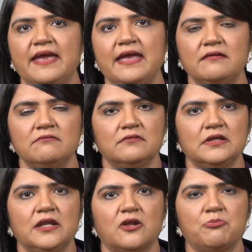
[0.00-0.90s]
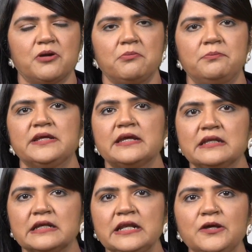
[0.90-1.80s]
then probably
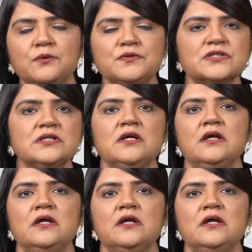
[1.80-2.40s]
conclude